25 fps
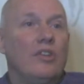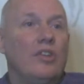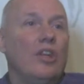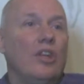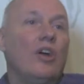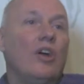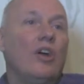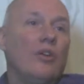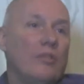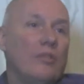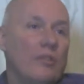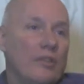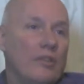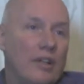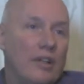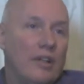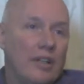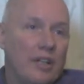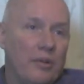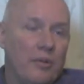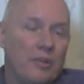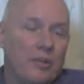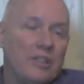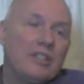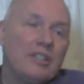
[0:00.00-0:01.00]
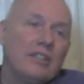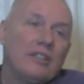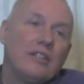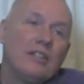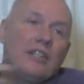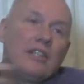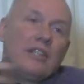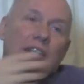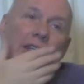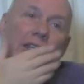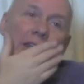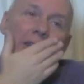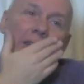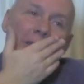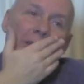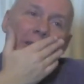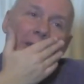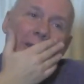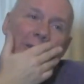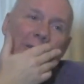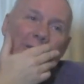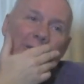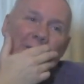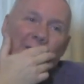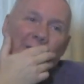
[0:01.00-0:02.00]
You know, there was in
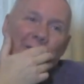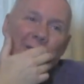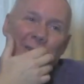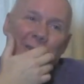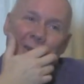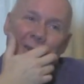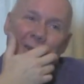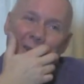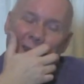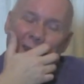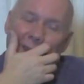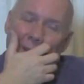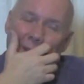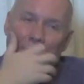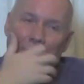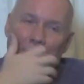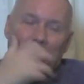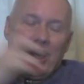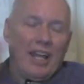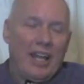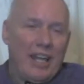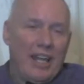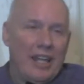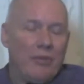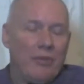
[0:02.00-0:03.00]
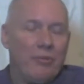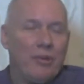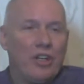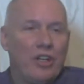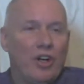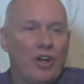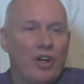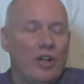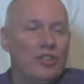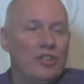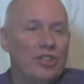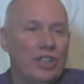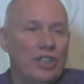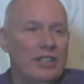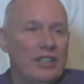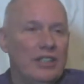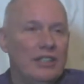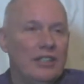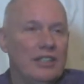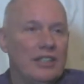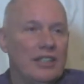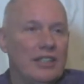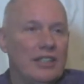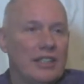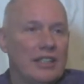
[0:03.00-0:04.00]
the play that we call
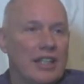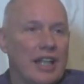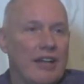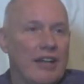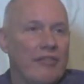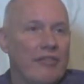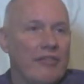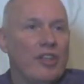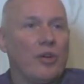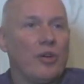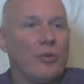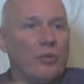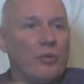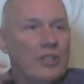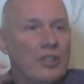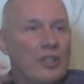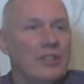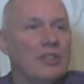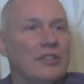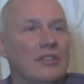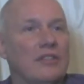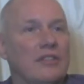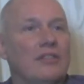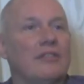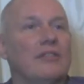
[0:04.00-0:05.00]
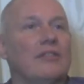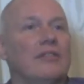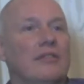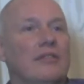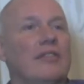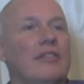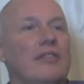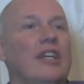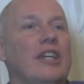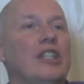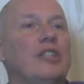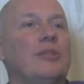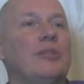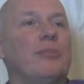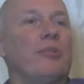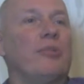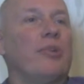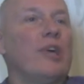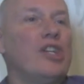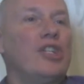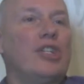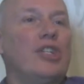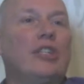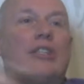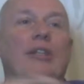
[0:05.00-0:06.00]
Jesus's Life, there was
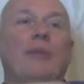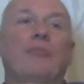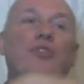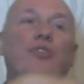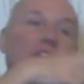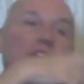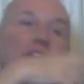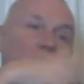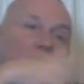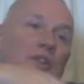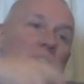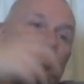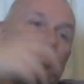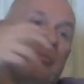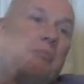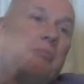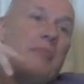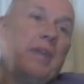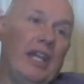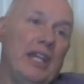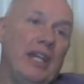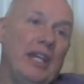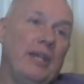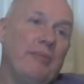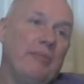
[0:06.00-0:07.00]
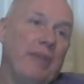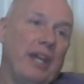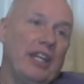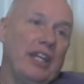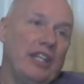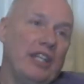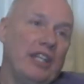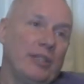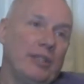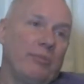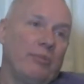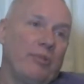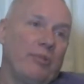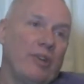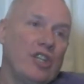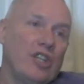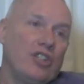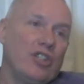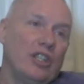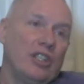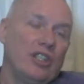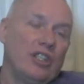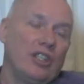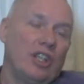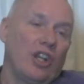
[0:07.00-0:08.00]
inspirations. I'm sure there was many, many
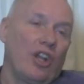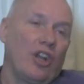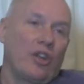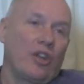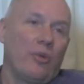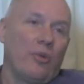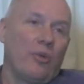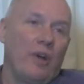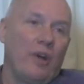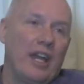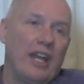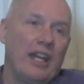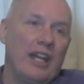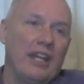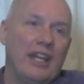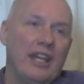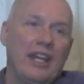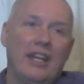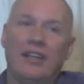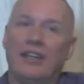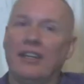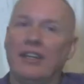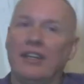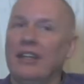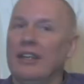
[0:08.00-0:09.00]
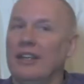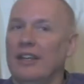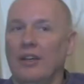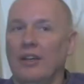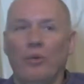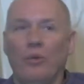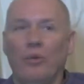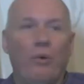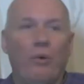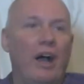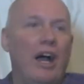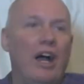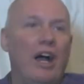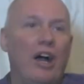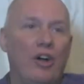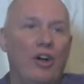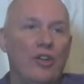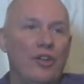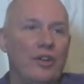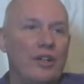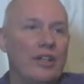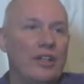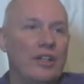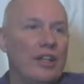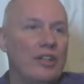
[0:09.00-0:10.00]
inspirations along the way, and then, wow,
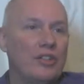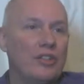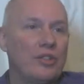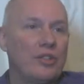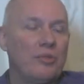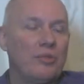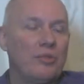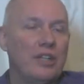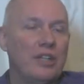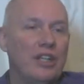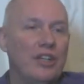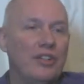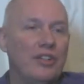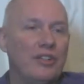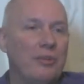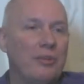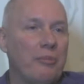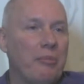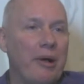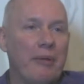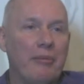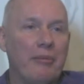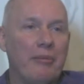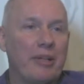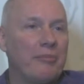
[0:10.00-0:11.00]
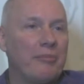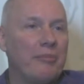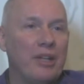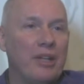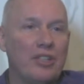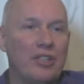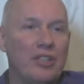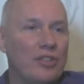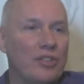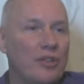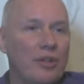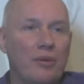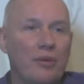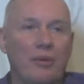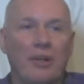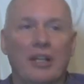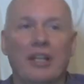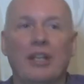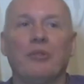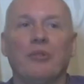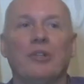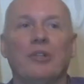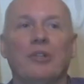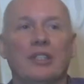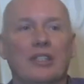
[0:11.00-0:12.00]
during those 3 years of public ministry when
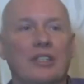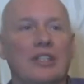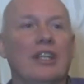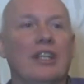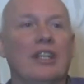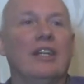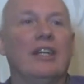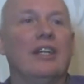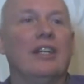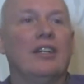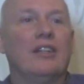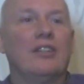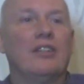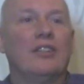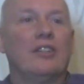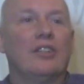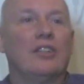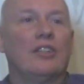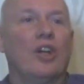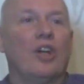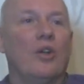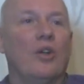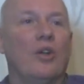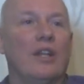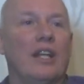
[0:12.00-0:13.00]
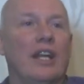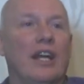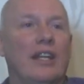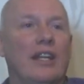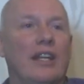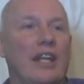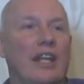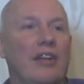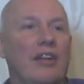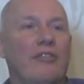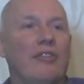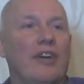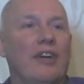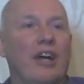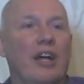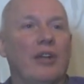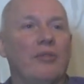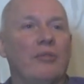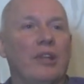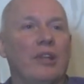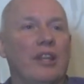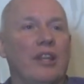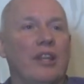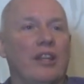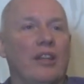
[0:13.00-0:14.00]
he was just totally identified
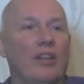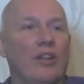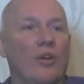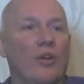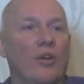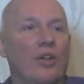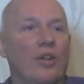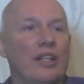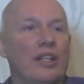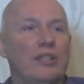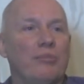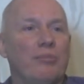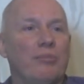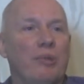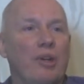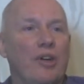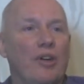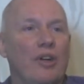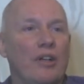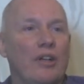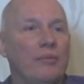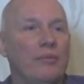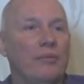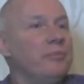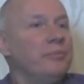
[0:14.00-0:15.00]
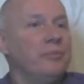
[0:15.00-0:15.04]
with the Holy Spirit,